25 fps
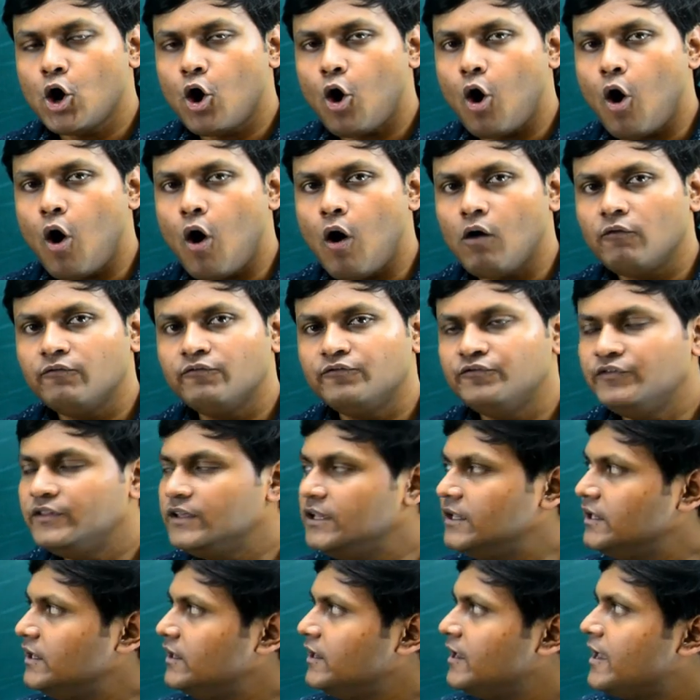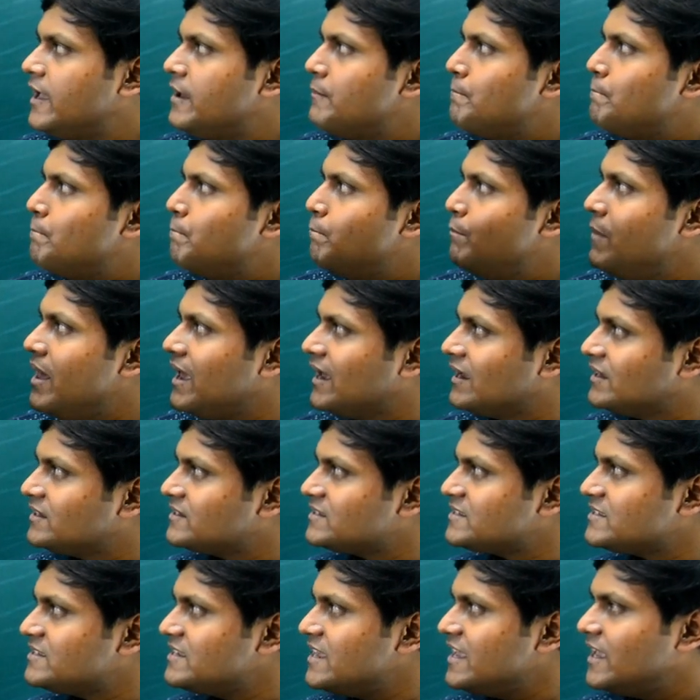of the
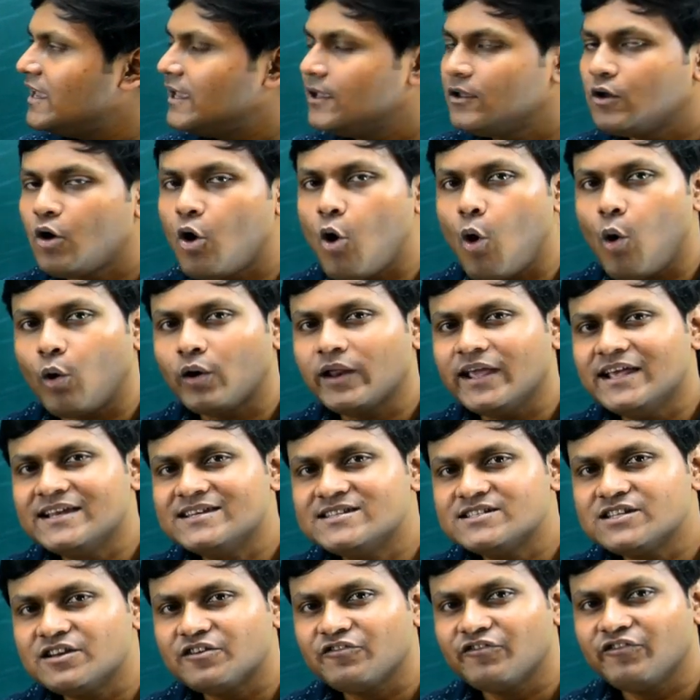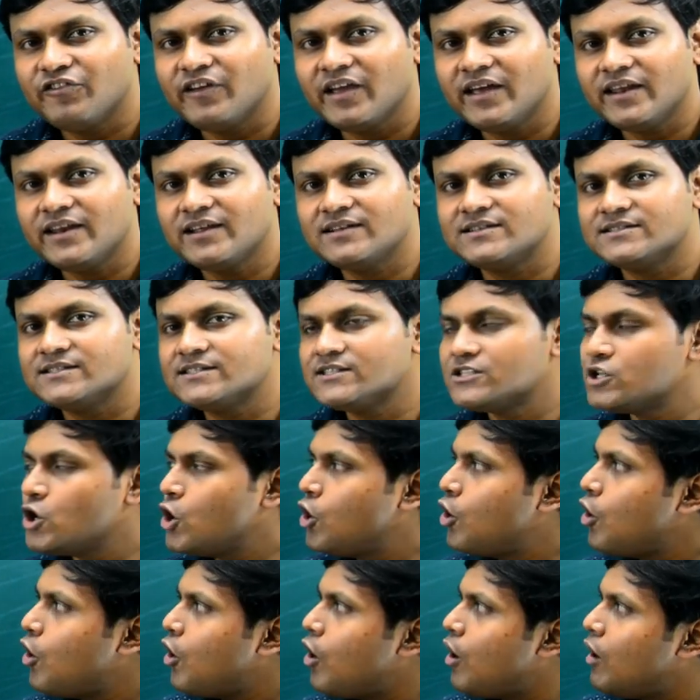mixing or interference
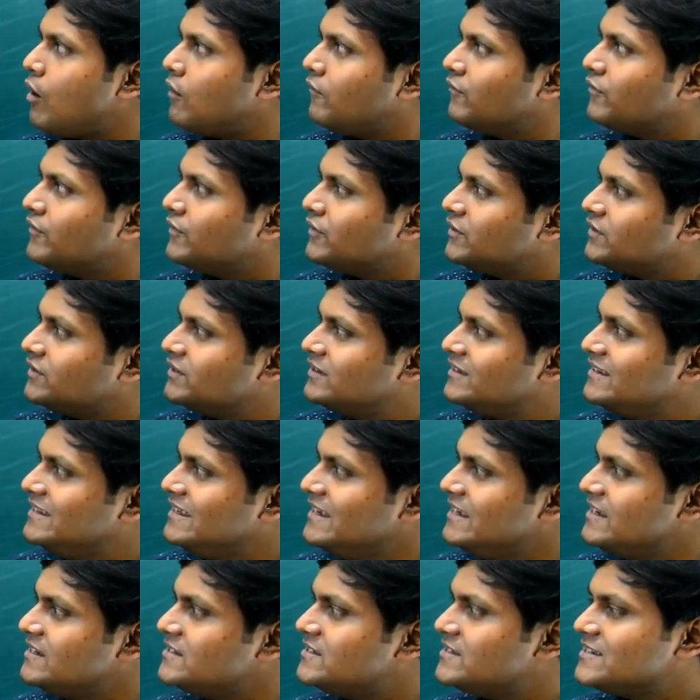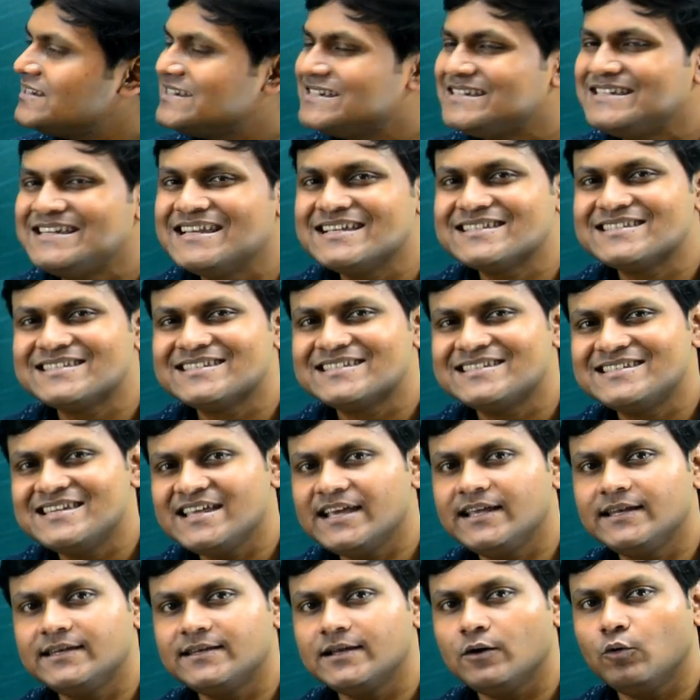of these
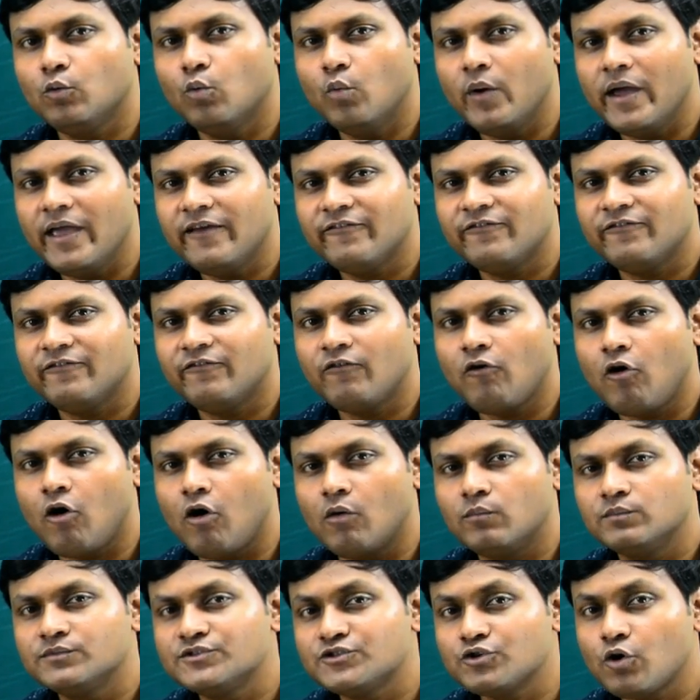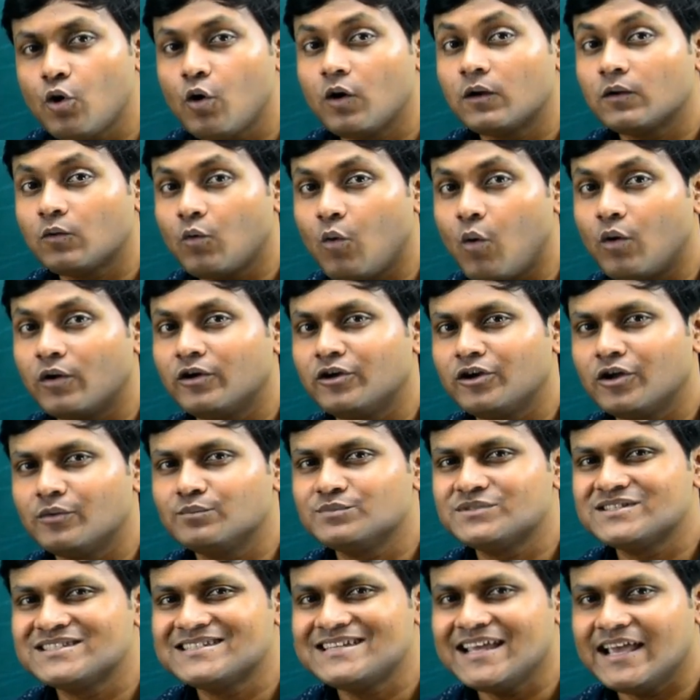distinct waveforms or quantum
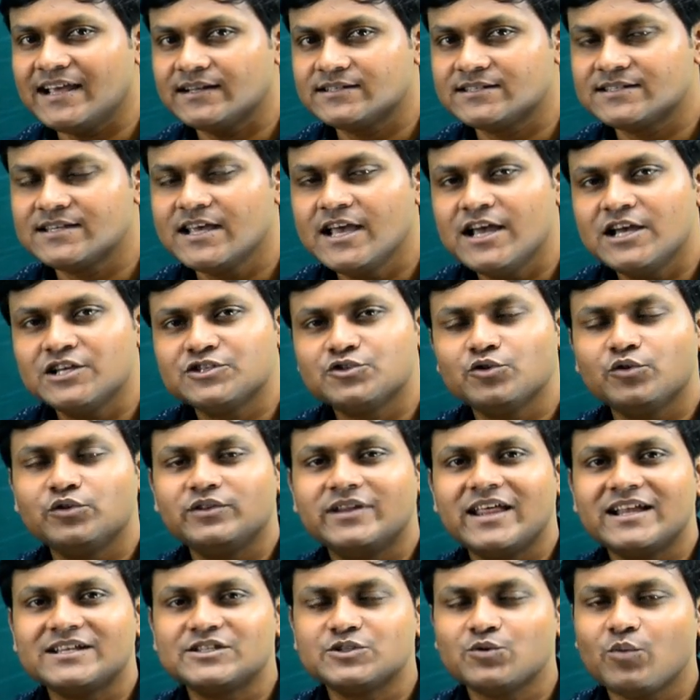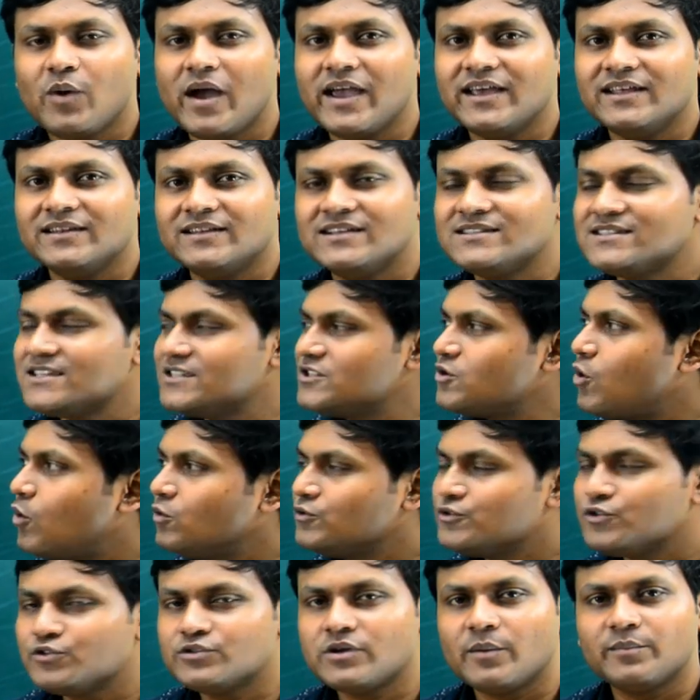states. So that's why this is
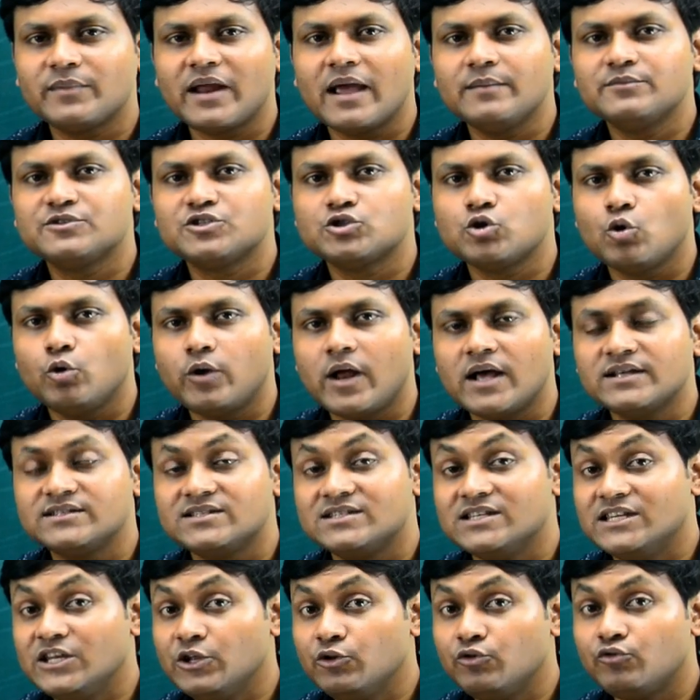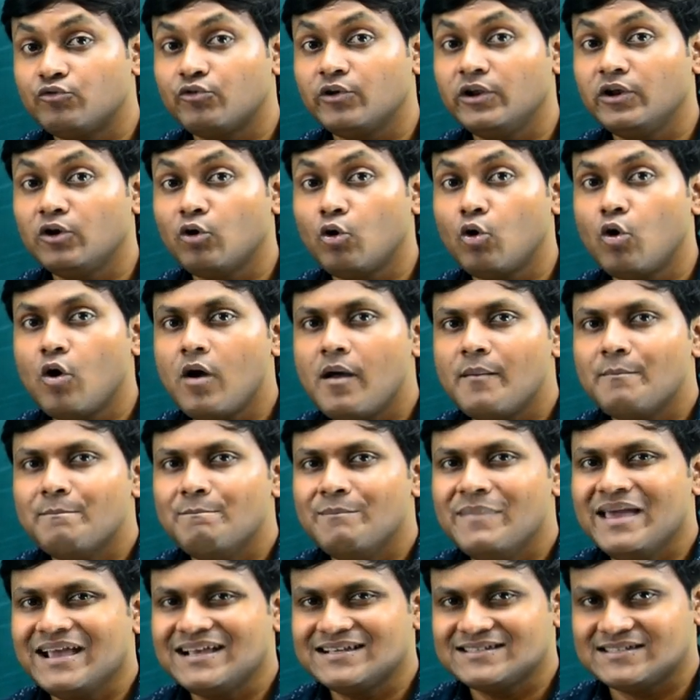also sometimes known as neutrino
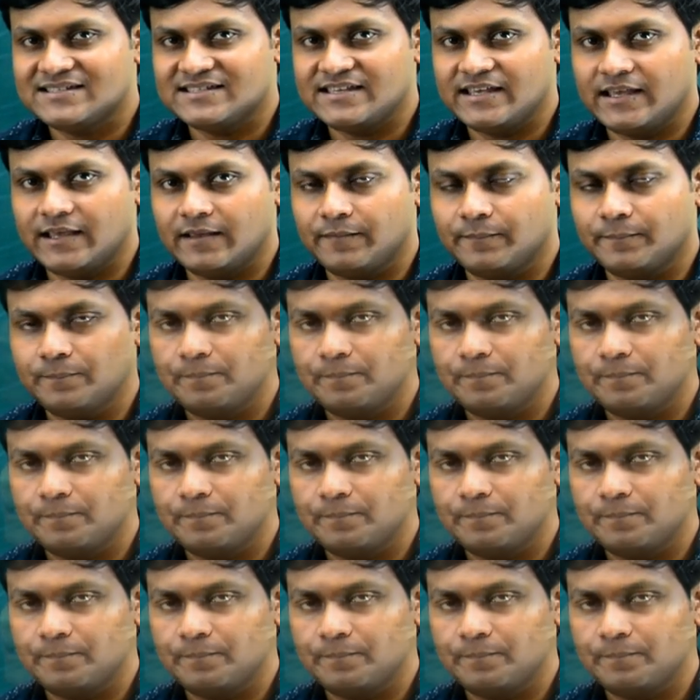mixing.